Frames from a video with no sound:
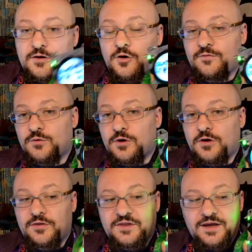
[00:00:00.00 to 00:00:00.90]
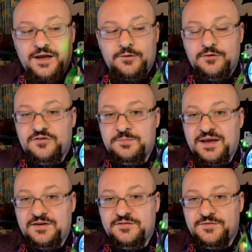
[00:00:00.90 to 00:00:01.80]
Overall, the
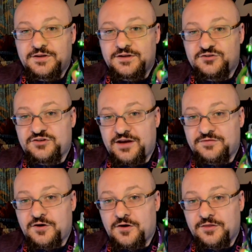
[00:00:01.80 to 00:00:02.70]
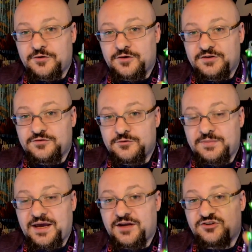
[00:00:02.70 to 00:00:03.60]
Aerospace Village DEFCON 32
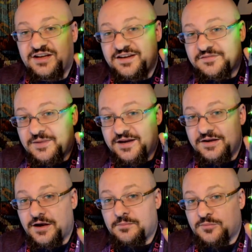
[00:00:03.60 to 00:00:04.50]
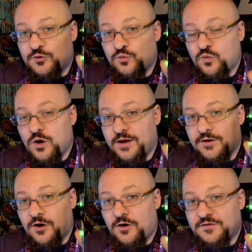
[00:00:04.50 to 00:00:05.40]
badge is my #1
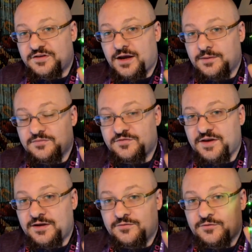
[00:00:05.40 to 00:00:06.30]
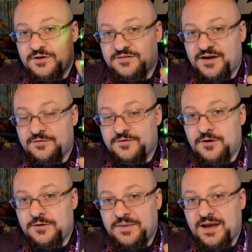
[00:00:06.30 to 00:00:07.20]
all-time favorite
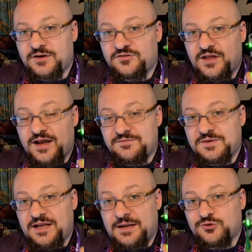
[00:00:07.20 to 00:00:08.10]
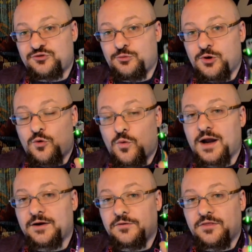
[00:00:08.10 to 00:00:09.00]
DEFCON badge that I've been able to
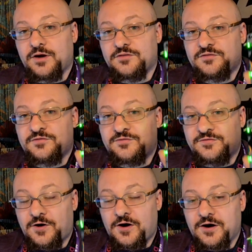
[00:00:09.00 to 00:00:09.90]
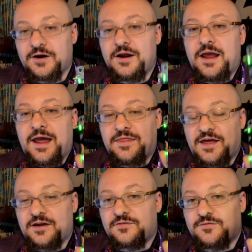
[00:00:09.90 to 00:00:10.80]
acquire thus far, and that
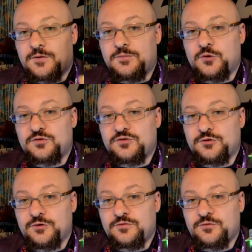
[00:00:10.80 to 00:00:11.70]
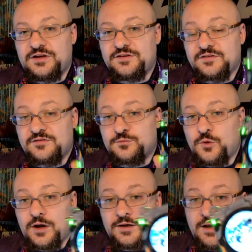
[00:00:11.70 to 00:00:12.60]
is for a multitude of reasons.
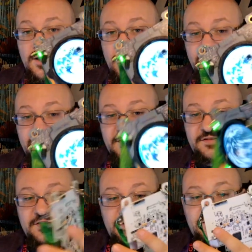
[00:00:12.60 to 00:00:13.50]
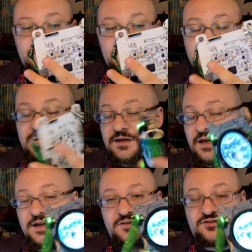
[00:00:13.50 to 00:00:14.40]
One, artistically speaking, it
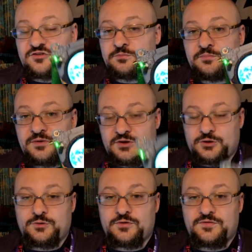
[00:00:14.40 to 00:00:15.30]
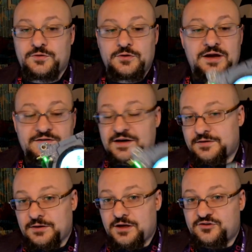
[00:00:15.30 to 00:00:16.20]
is just beautiful.
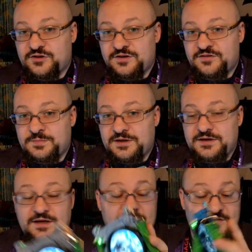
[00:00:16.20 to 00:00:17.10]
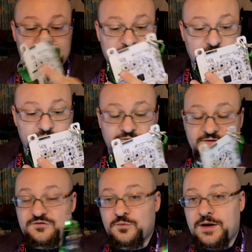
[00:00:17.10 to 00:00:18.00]
Technologically speaking, it is beautiful as
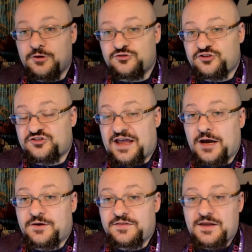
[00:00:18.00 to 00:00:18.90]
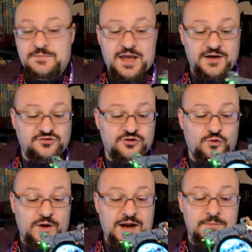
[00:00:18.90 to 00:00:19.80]
well. Just how did they manage to
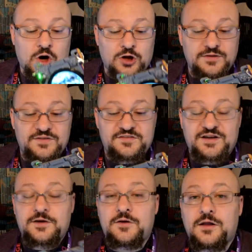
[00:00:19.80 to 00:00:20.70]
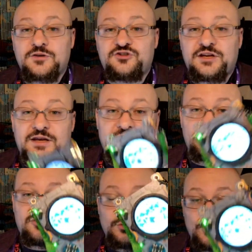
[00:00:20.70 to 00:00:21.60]
cram all of this technology
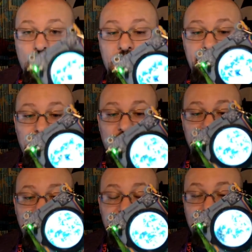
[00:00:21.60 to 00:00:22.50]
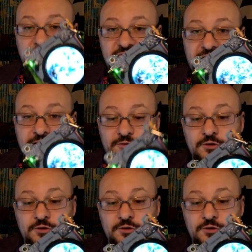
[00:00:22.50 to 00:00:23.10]
into one portable form factor,